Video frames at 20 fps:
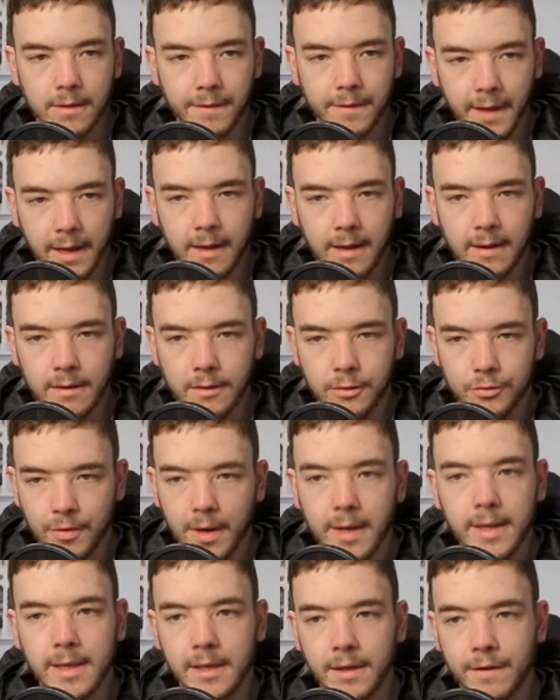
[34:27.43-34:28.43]
that
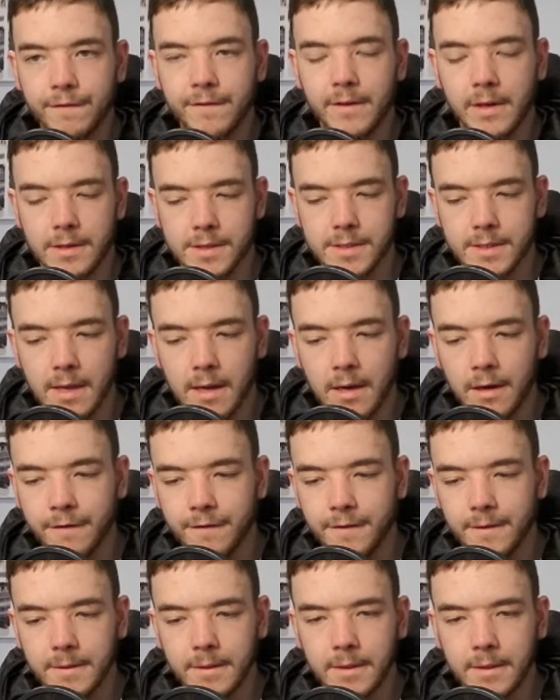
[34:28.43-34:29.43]
great in the first
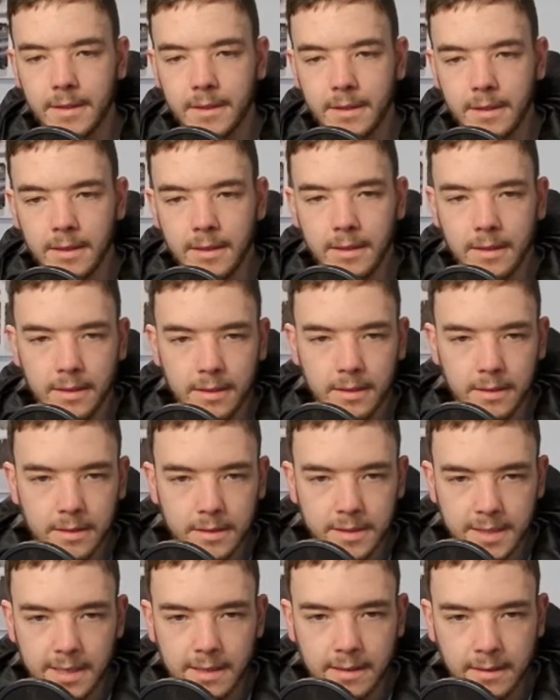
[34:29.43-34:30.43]
half.
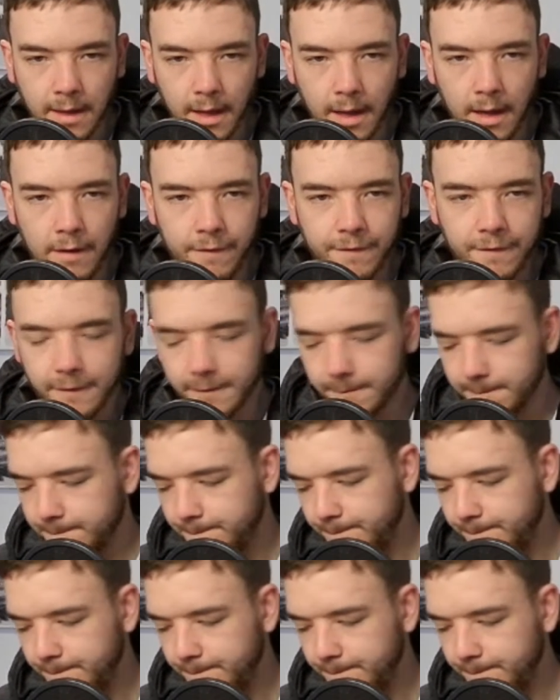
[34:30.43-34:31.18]
Second half,